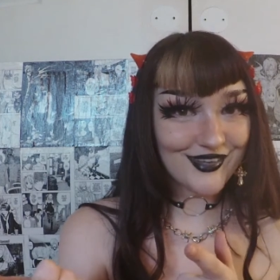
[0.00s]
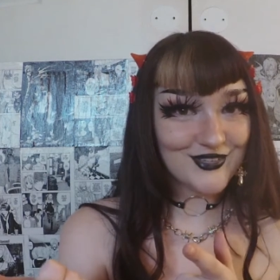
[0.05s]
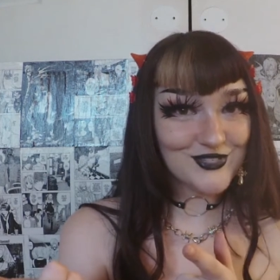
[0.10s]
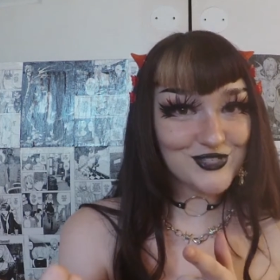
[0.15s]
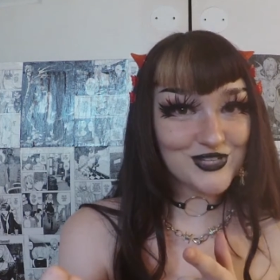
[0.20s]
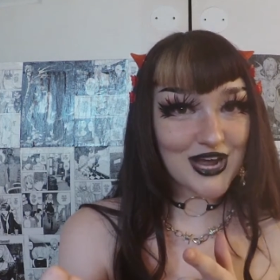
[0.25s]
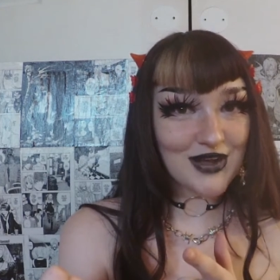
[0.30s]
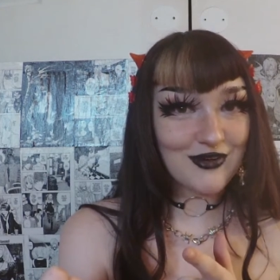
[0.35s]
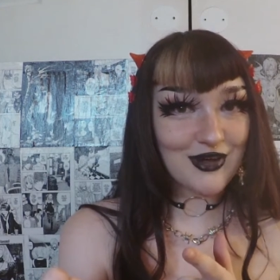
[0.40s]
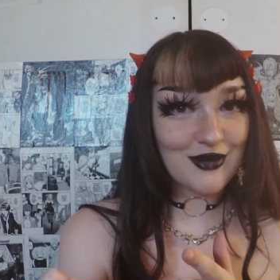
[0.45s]

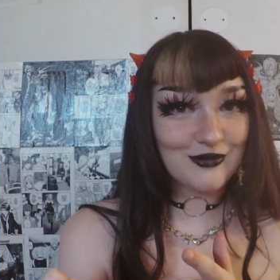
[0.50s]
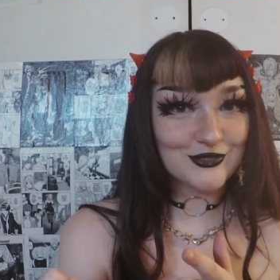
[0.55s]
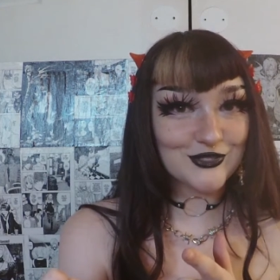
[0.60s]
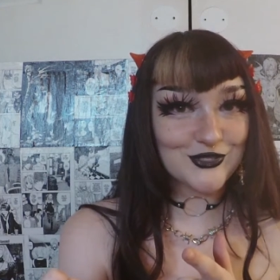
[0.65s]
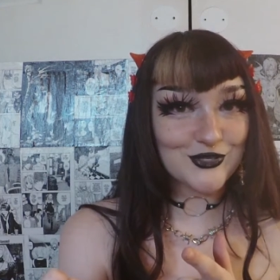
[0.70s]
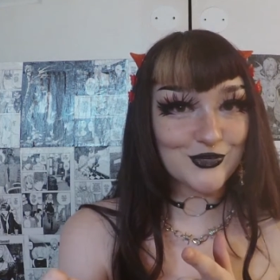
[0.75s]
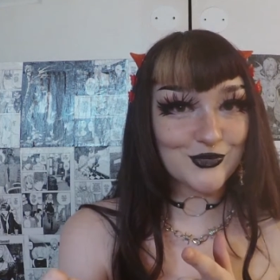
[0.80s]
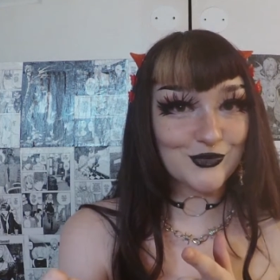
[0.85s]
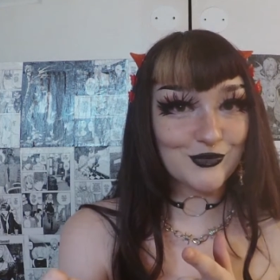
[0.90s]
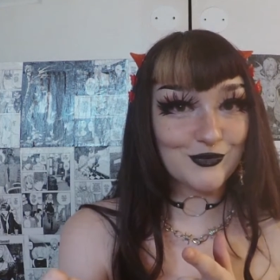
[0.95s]
Shout out
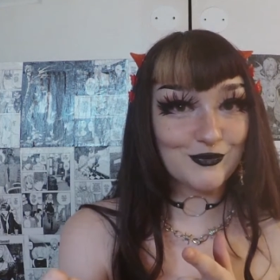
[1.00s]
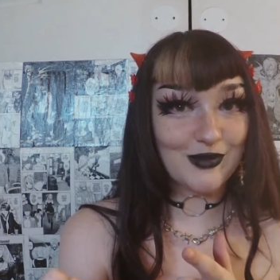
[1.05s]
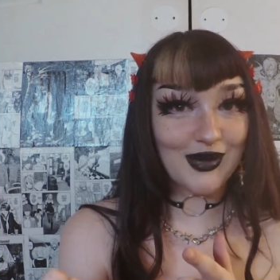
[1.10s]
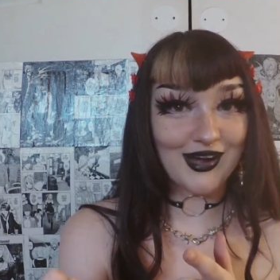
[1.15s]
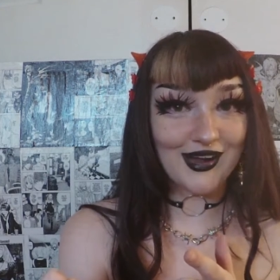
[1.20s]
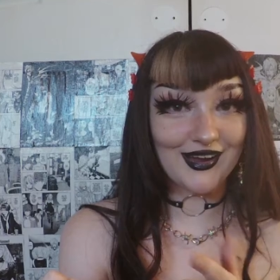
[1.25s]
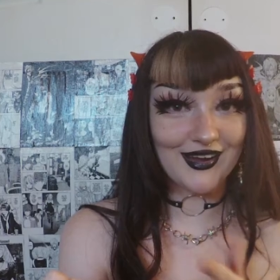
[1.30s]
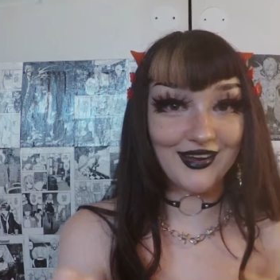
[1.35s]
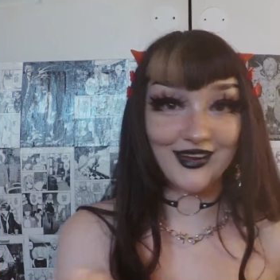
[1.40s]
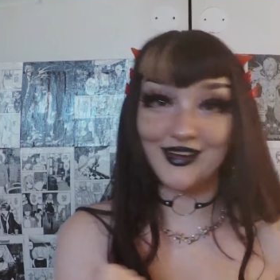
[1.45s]
to
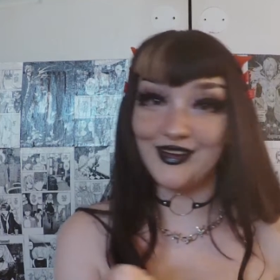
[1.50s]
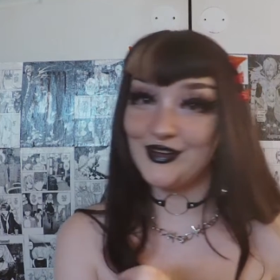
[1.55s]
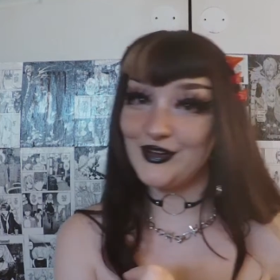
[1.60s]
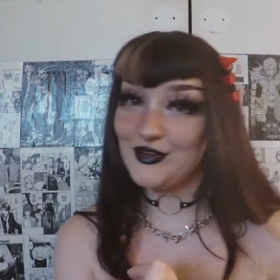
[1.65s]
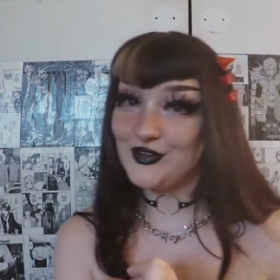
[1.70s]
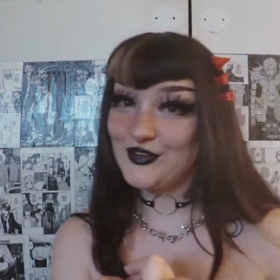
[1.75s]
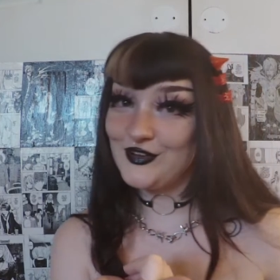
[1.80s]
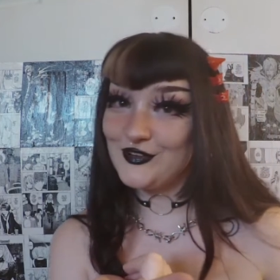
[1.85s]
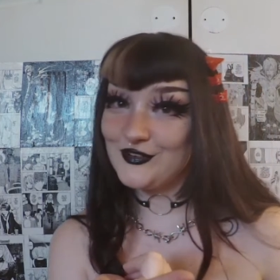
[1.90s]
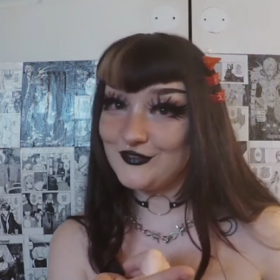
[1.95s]
my
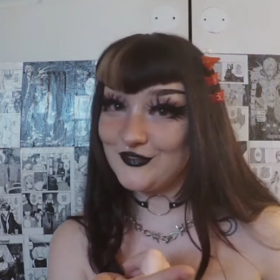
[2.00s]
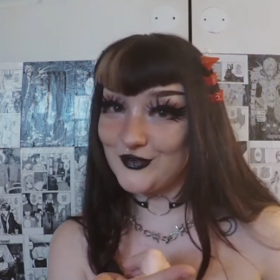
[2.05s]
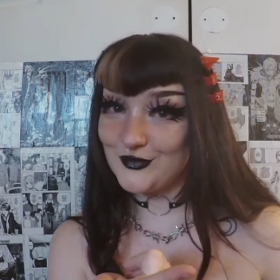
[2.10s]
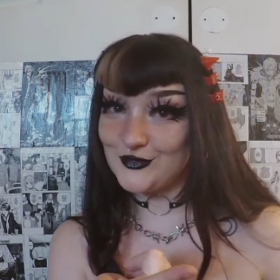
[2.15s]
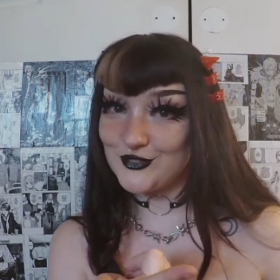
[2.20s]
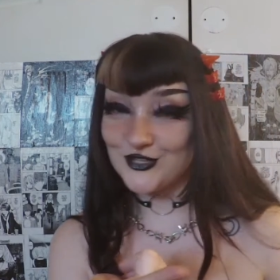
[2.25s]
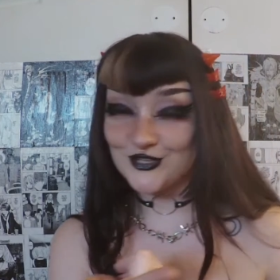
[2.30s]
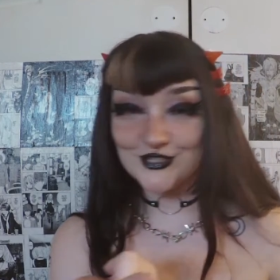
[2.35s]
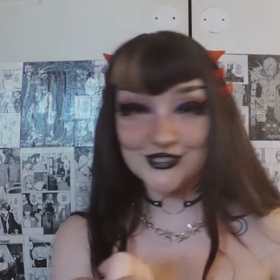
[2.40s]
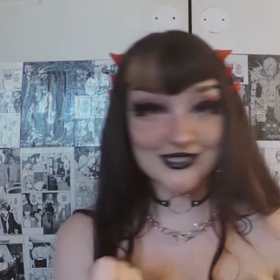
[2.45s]

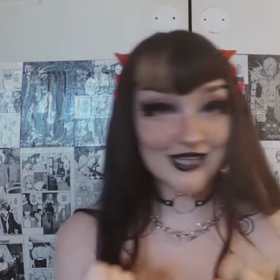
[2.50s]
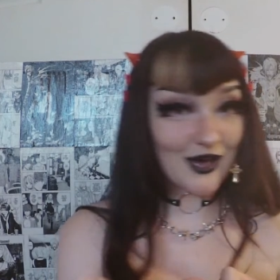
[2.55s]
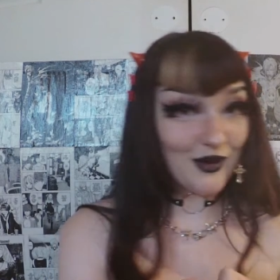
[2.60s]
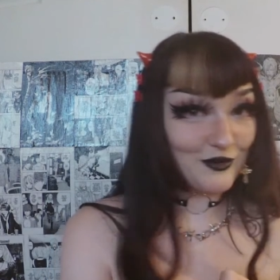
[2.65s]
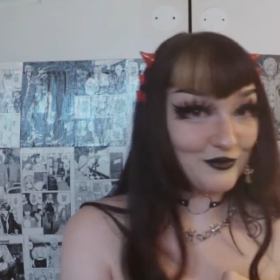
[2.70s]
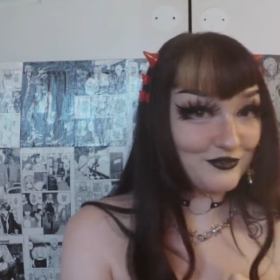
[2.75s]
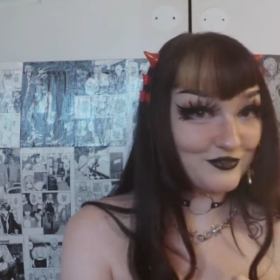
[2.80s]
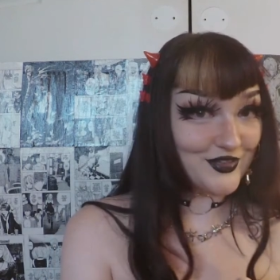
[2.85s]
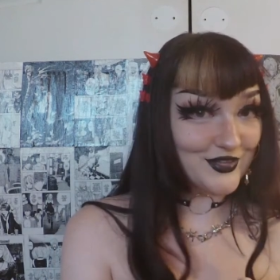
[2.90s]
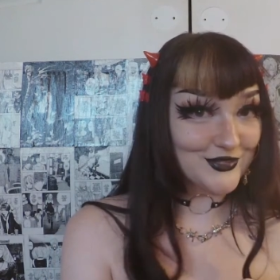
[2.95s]
future
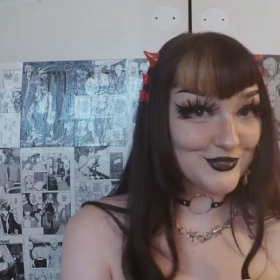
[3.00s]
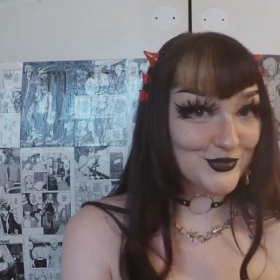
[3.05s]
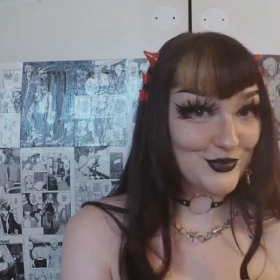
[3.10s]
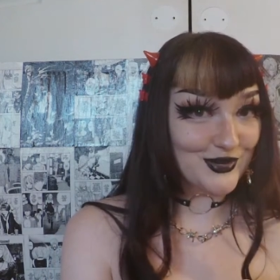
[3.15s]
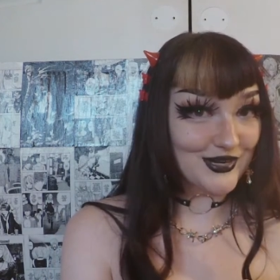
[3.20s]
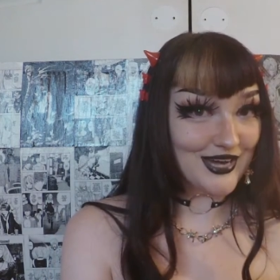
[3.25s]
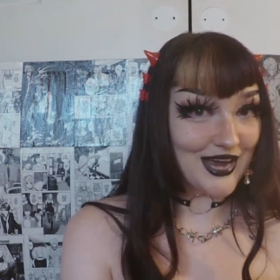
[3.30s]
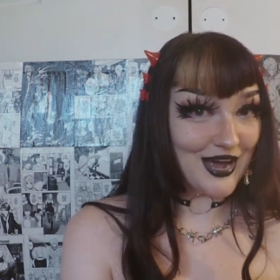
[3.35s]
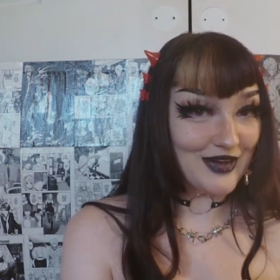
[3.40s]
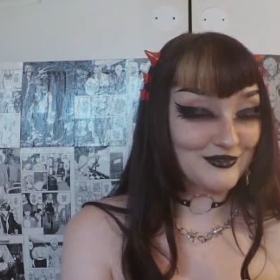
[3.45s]
self that's
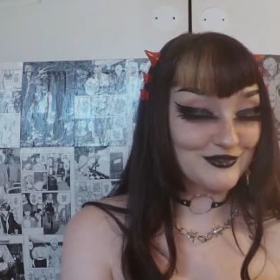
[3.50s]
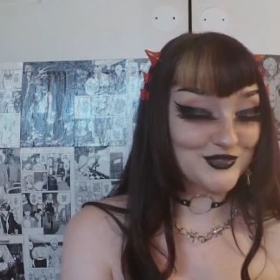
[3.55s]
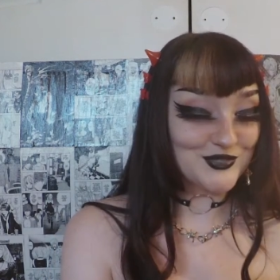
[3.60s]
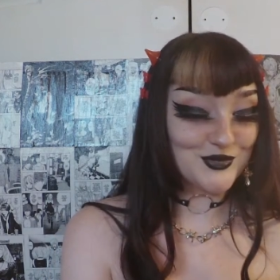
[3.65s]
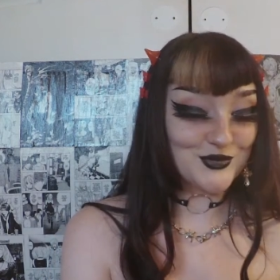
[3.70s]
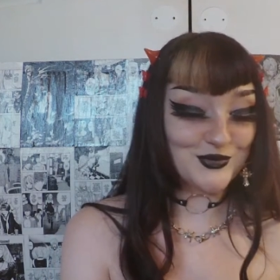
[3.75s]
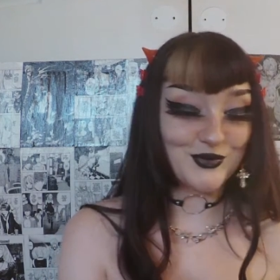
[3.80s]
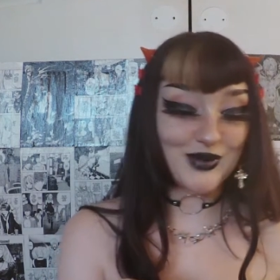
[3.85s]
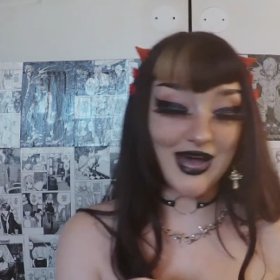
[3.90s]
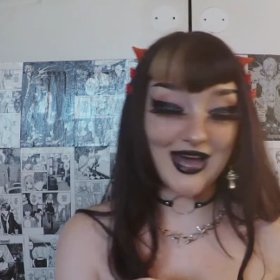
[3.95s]
going to have
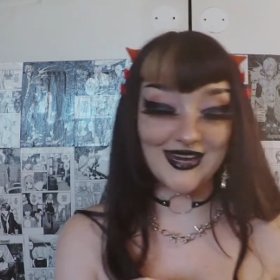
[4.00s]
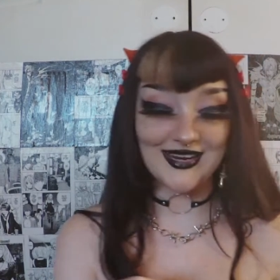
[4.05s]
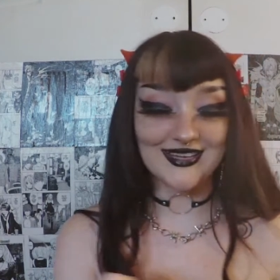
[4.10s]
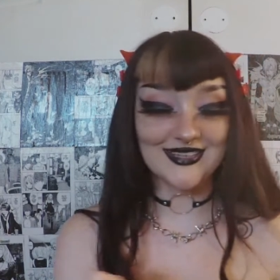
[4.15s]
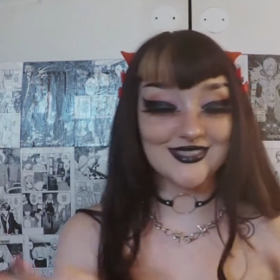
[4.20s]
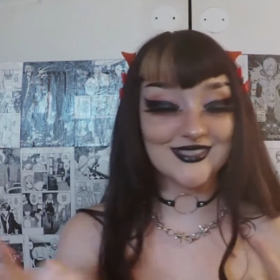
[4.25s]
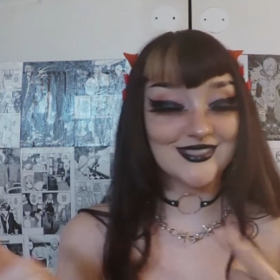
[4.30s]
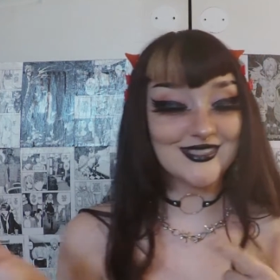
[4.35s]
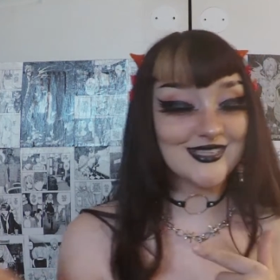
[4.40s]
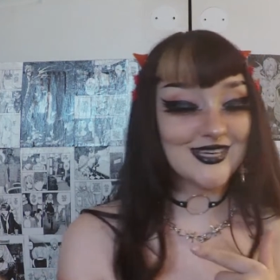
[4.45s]
to
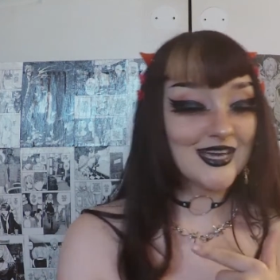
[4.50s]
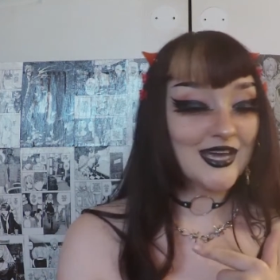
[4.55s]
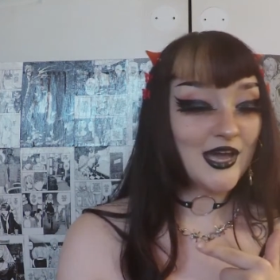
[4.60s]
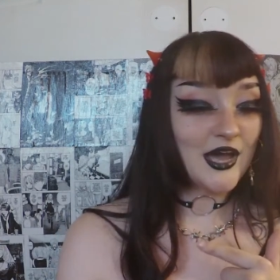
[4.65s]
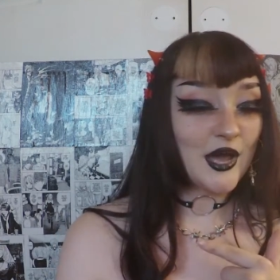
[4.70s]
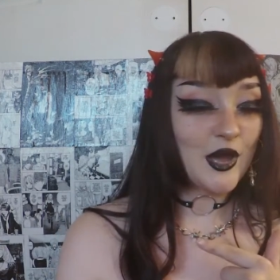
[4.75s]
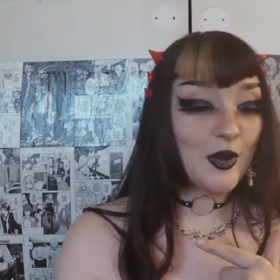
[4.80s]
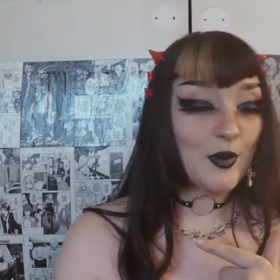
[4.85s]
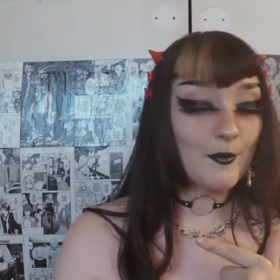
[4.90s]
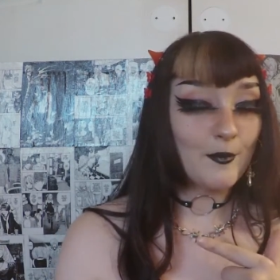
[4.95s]
edit
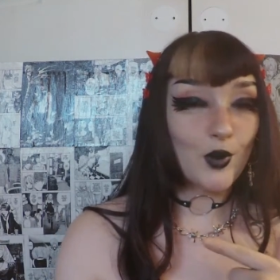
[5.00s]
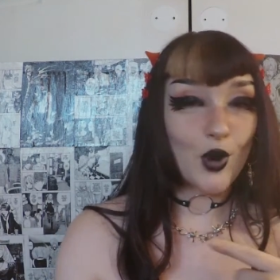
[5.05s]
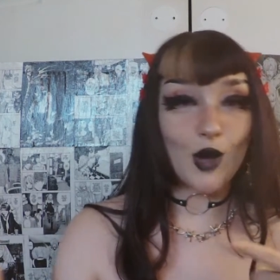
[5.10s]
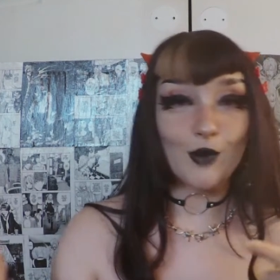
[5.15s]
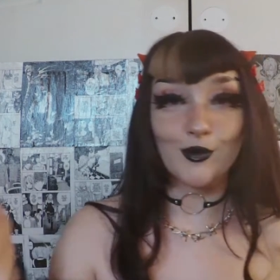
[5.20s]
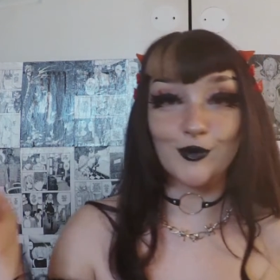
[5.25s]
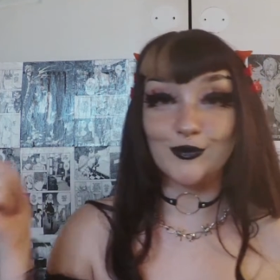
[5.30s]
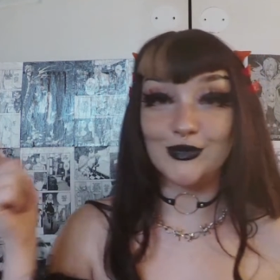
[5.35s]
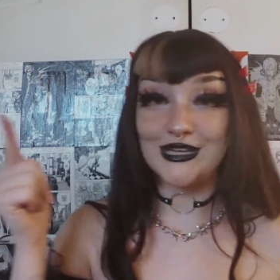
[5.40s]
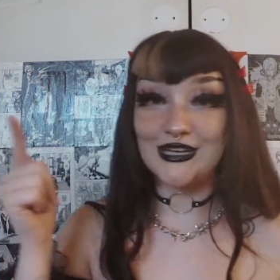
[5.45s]

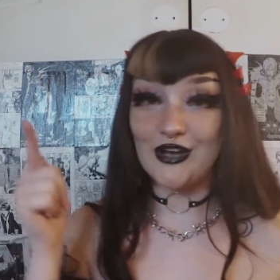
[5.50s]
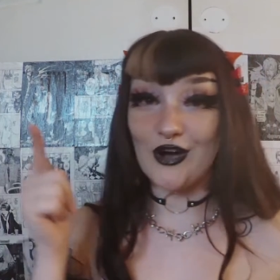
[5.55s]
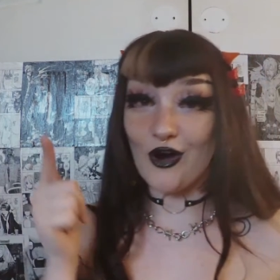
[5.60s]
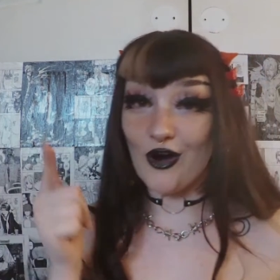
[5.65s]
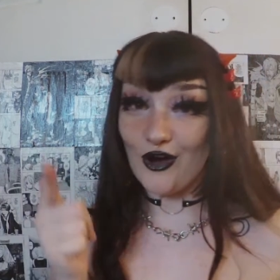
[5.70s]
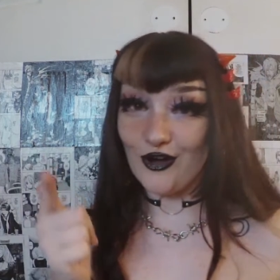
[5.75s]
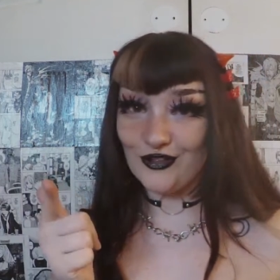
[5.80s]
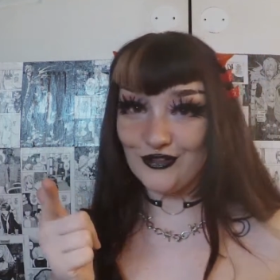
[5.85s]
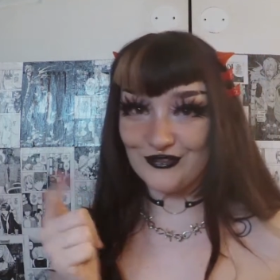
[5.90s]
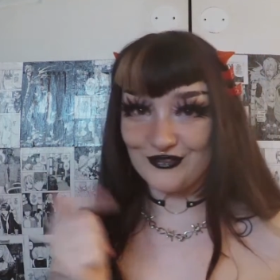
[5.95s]
probably
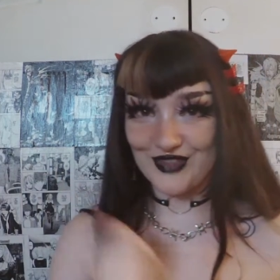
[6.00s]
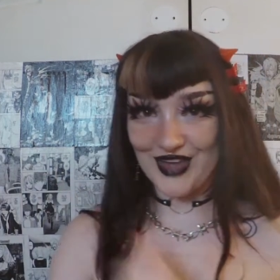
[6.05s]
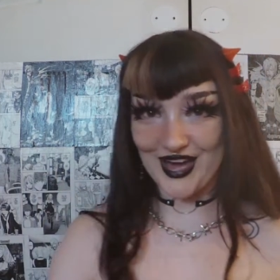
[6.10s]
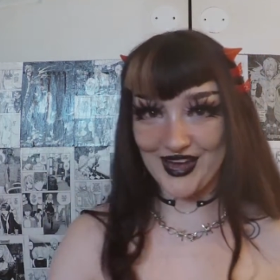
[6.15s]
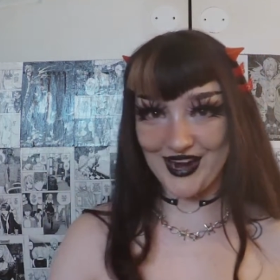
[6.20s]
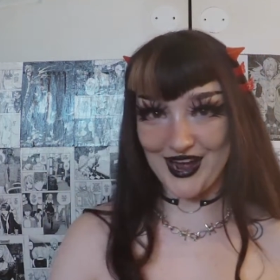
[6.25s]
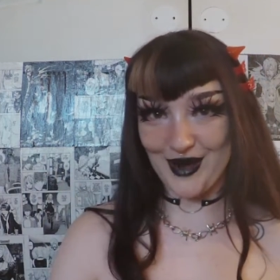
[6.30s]
all of that